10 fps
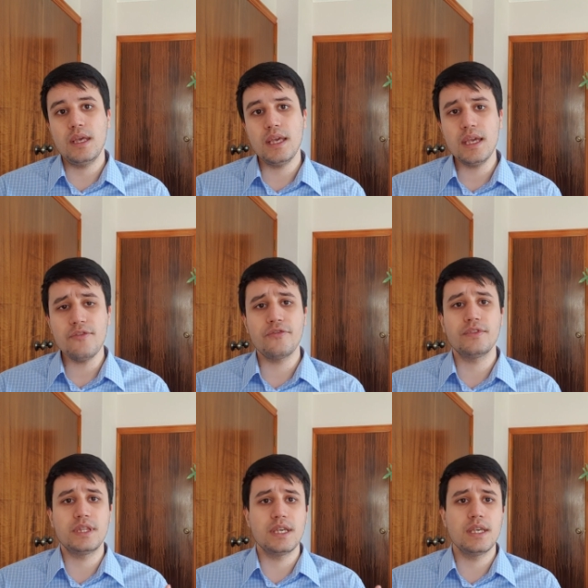if
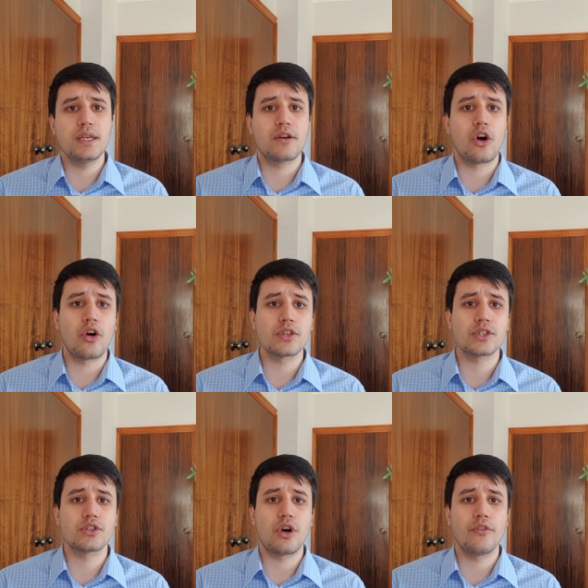the
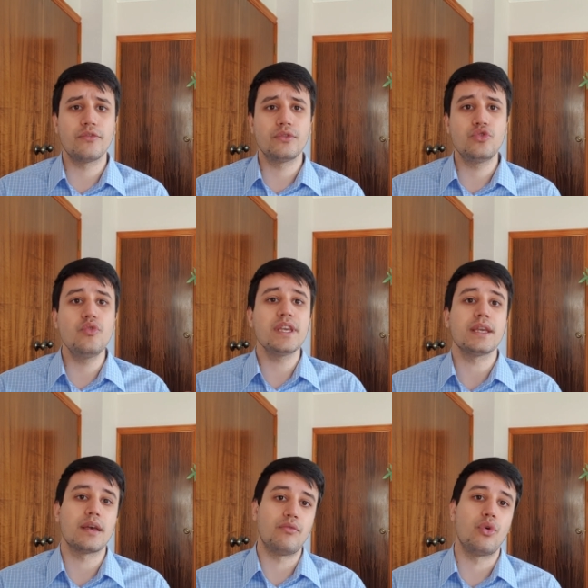cost of
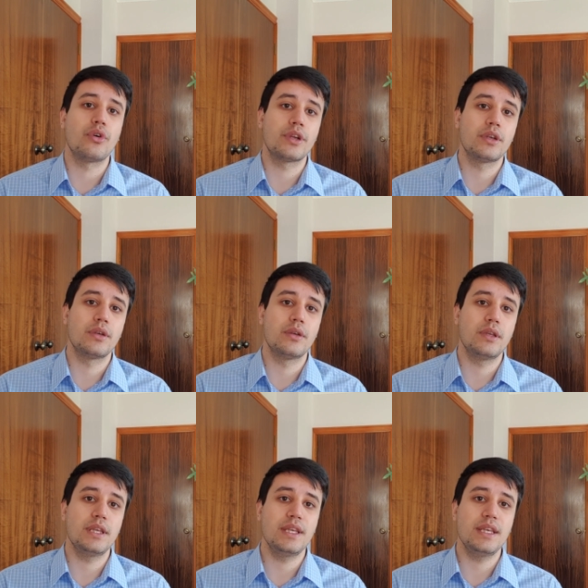doing a work
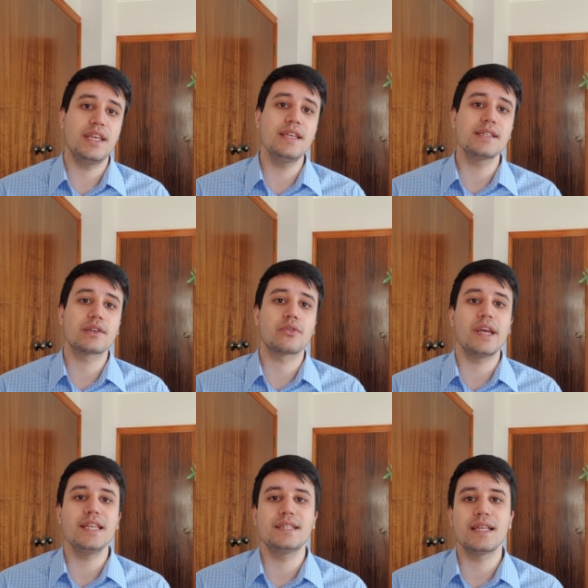is
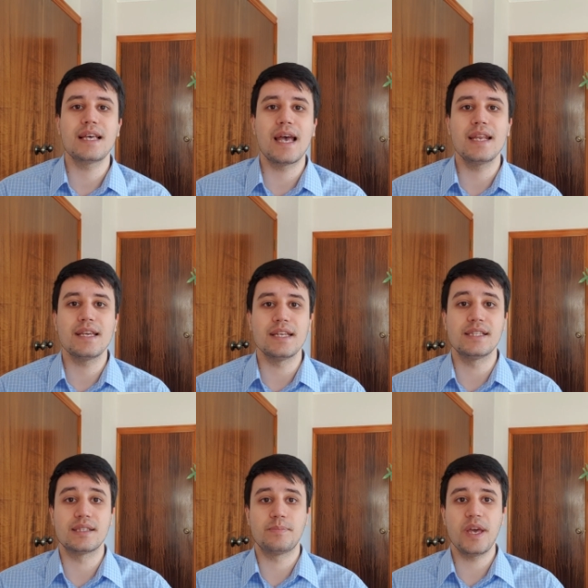greater than
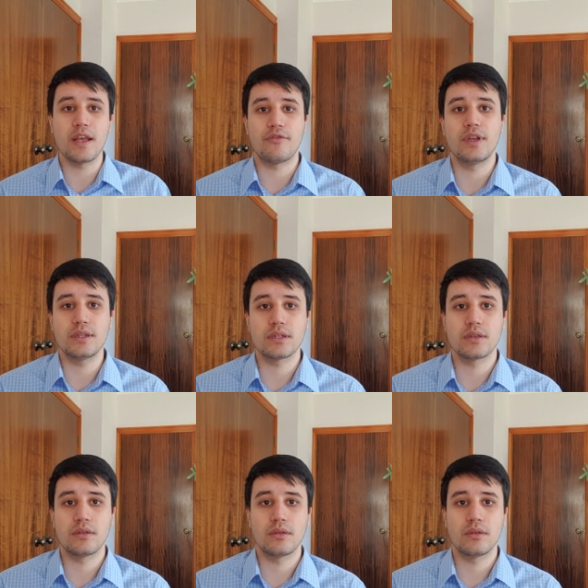its benefit,